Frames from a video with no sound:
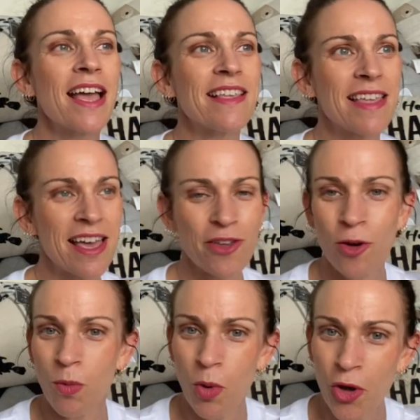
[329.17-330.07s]
get
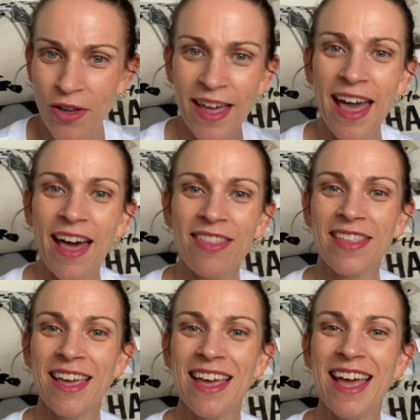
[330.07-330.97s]
your work out
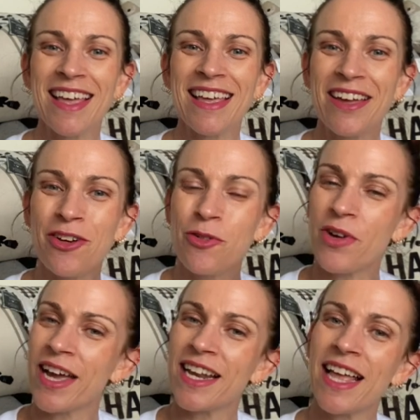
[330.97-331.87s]
there and get it
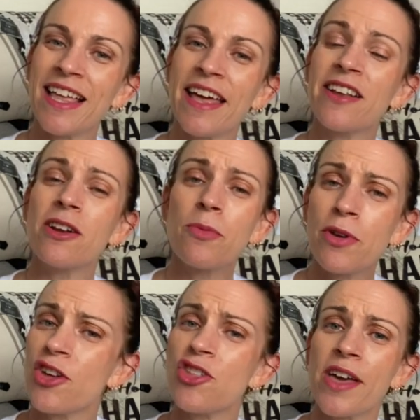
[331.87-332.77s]
read and get it
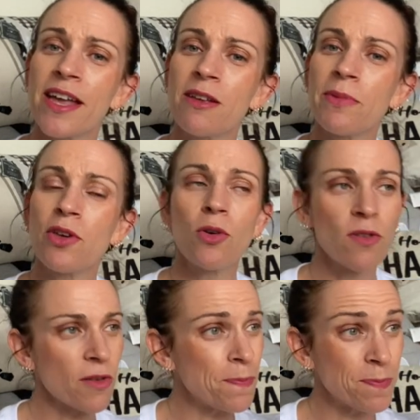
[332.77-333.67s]
appreciated
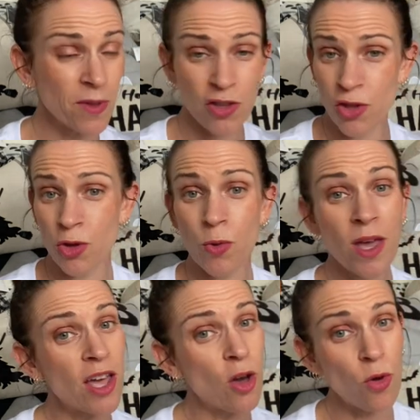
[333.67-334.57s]
because you
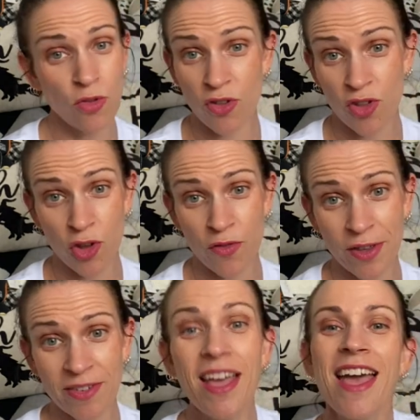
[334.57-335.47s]
deserve it.